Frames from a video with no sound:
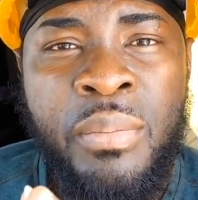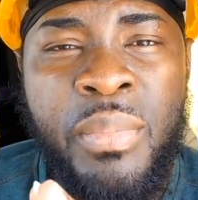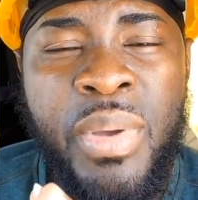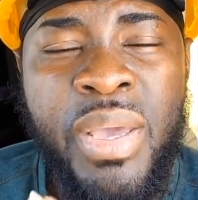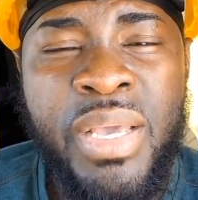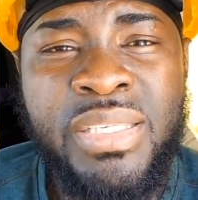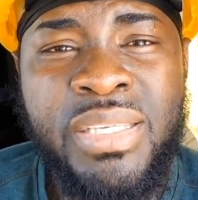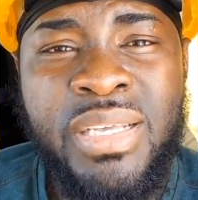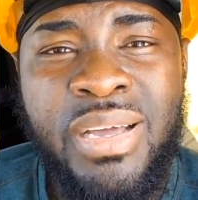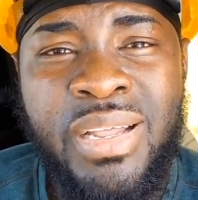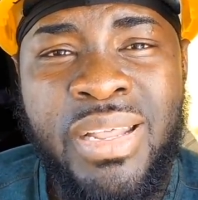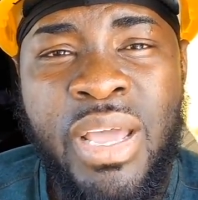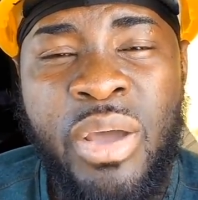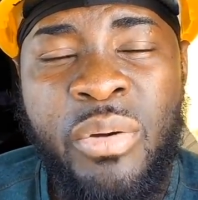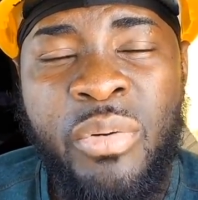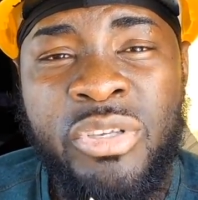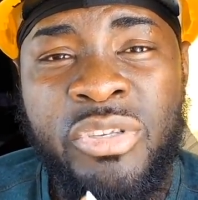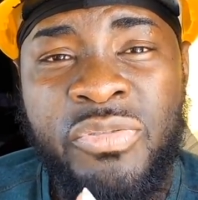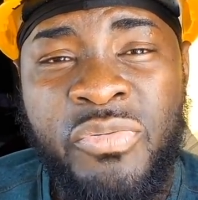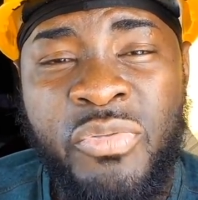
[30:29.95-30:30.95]
Basically, I
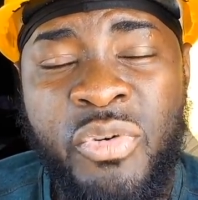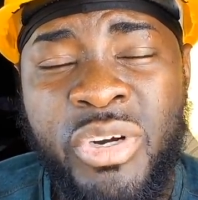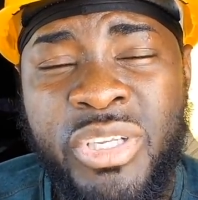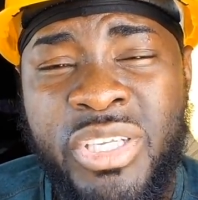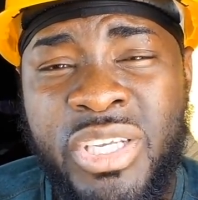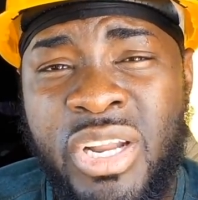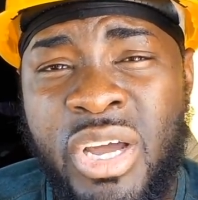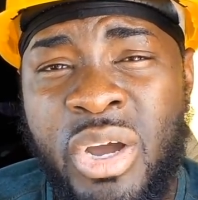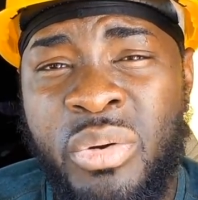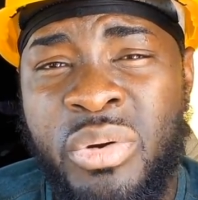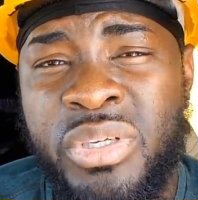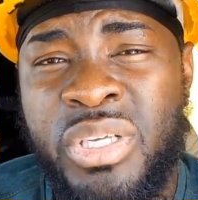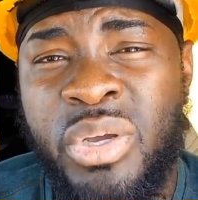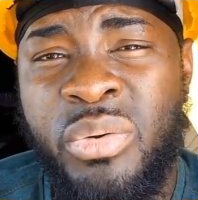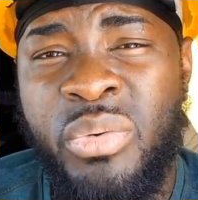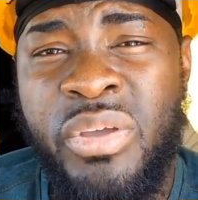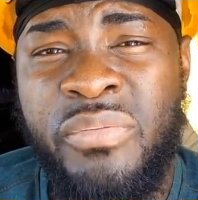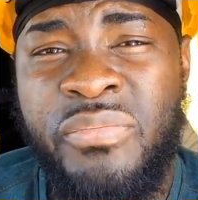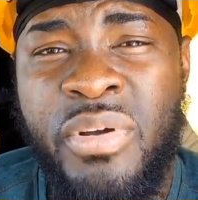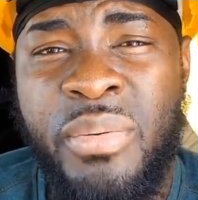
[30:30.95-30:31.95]
was 14 hours
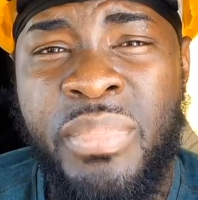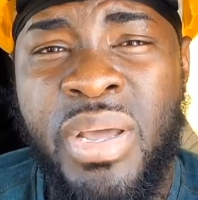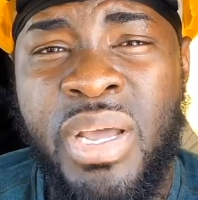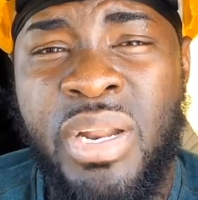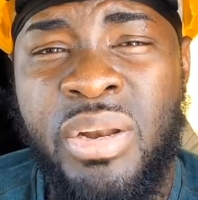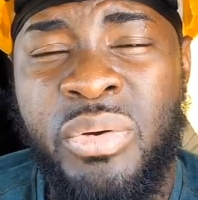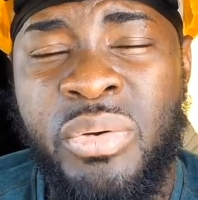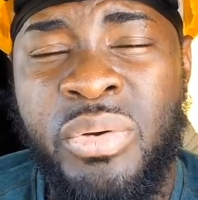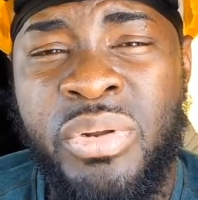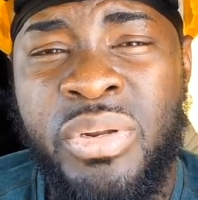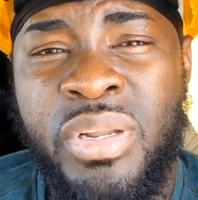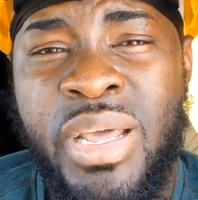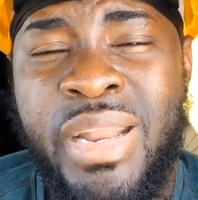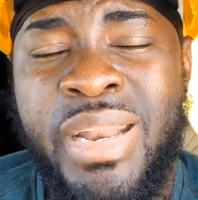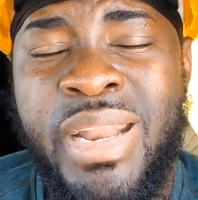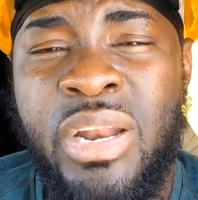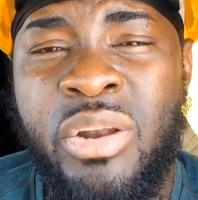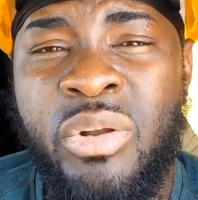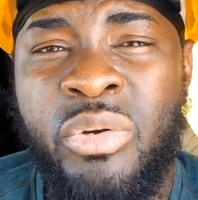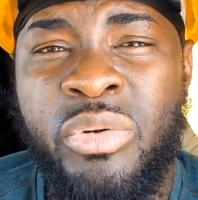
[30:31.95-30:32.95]
away from that load,
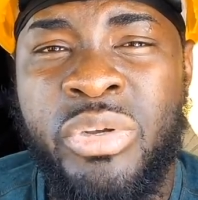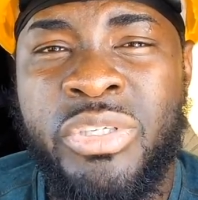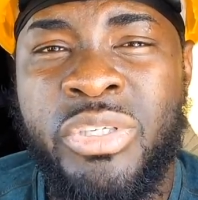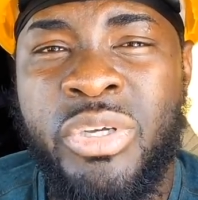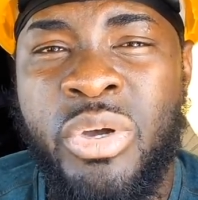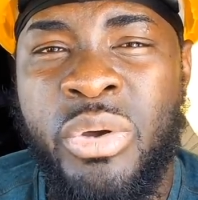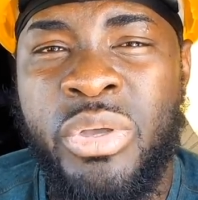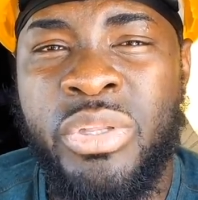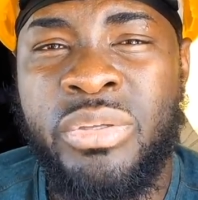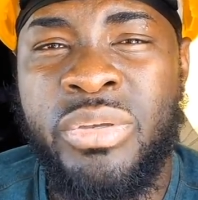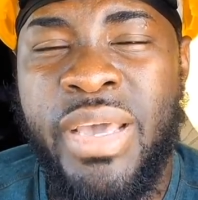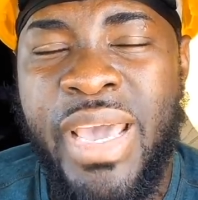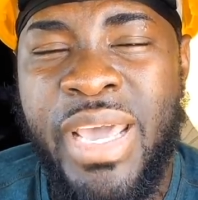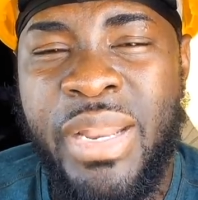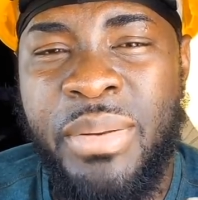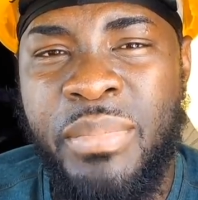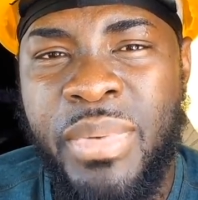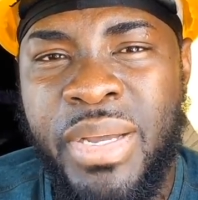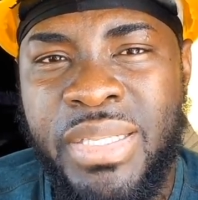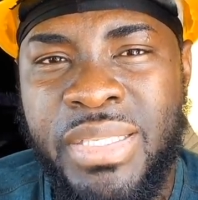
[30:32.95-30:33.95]
and that load was going to
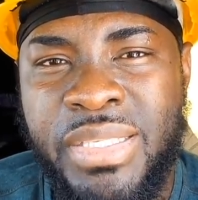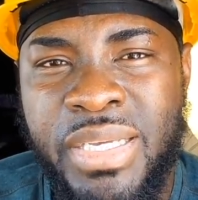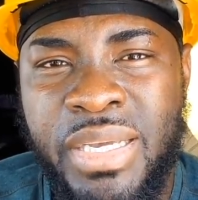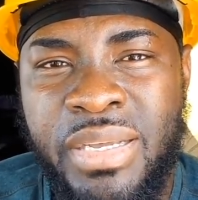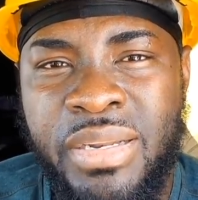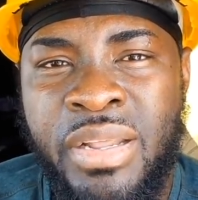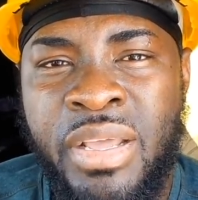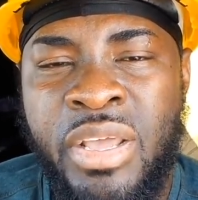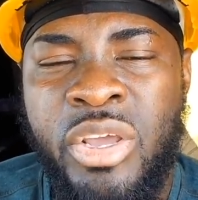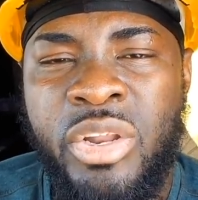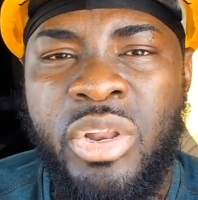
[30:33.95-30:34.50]
Edmonton.